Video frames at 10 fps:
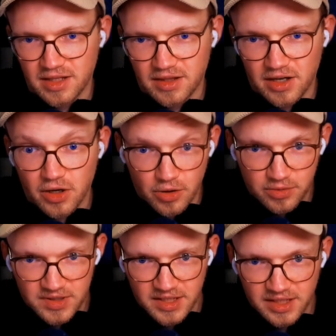their own
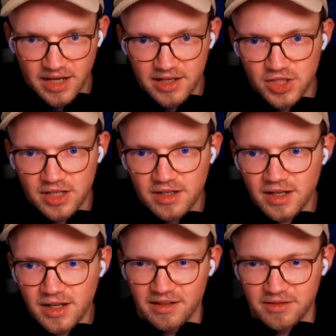sync engine.
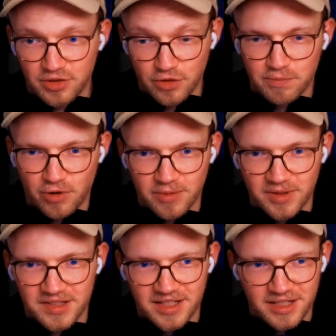You've probably
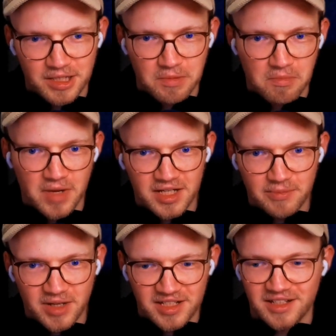seen
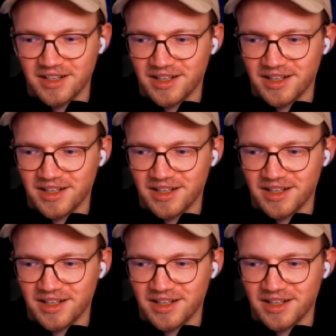many